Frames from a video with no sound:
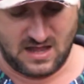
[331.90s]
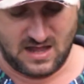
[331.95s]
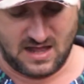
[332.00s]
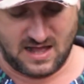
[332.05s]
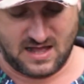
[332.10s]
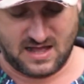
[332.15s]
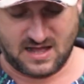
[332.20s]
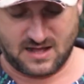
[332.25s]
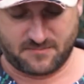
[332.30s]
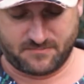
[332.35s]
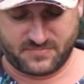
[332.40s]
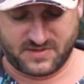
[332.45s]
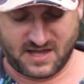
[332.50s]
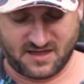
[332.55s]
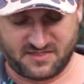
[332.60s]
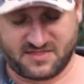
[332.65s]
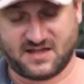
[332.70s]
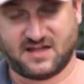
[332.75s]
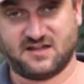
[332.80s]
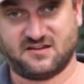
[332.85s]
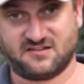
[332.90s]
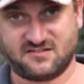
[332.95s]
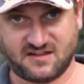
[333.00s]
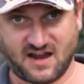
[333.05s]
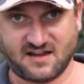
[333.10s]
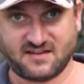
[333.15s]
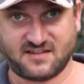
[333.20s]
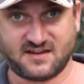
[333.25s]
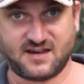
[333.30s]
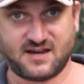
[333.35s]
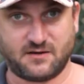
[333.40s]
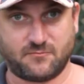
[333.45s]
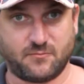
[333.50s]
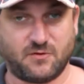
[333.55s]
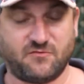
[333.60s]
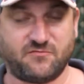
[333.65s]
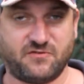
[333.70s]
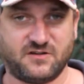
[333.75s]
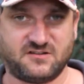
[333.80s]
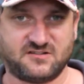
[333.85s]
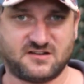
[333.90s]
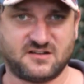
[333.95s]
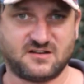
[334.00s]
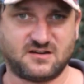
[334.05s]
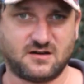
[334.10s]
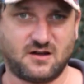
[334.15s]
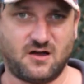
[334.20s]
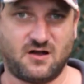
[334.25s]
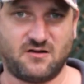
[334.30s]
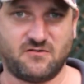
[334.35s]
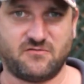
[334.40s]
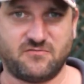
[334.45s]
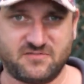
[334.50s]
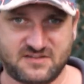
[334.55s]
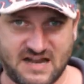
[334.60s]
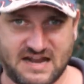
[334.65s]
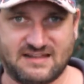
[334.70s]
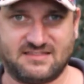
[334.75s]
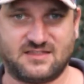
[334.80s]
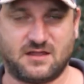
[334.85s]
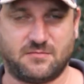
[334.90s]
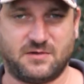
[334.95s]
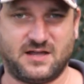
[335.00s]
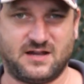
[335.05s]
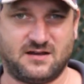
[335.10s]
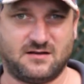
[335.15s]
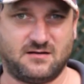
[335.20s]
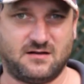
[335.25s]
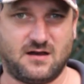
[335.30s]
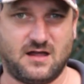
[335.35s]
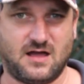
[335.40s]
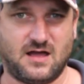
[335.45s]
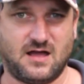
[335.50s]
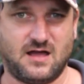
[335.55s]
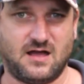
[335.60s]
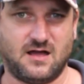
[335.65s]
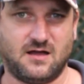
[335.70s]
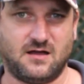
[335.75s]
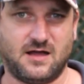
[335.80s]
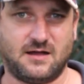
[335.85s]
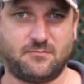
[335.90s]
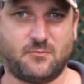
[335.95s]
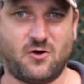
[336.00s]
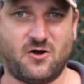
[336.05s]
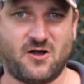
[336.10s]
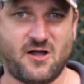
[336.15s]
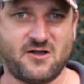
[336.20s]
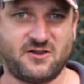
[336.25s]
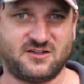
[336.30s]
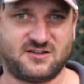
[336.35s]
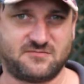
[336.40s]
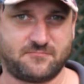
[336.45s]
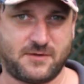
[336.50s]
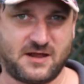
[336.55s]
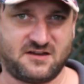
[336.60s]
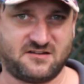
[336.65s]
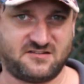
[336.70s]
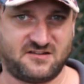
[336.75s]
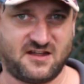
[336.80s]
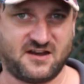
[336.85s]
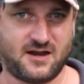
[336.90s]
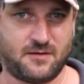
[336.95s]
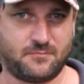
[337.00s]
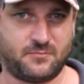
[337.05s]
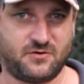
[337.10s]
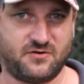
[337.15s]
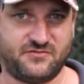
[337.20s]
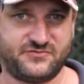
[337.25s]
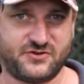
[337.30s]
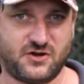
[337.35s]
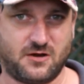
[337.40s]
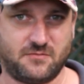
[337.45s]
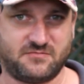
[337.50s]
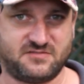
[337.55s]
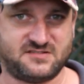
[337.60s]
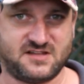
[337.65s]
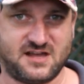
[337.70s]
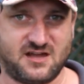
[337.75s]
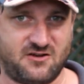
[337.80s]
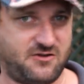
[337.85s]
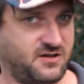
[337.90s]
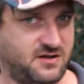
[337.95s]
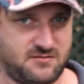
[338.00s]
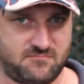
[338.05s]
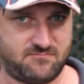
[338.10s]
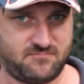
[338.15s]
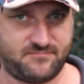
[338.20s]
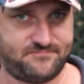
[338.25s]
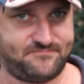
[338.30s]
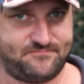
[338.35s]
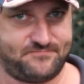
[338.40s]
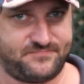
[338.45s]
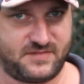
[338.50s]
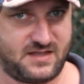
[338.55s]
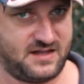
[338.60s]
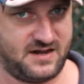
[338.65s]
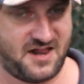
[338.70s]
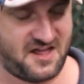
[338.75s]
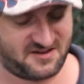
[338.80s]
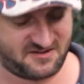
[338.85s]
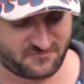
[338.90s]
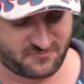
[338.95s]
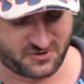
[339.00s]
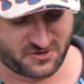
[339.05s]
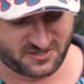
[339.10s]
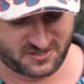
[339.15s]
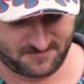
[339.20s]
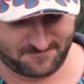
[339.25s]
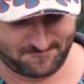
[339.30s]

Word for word: Um, the other thing is send it in, we'll fix it. I've sent them in uh, at my own expense a number of times now and it hasn't worked.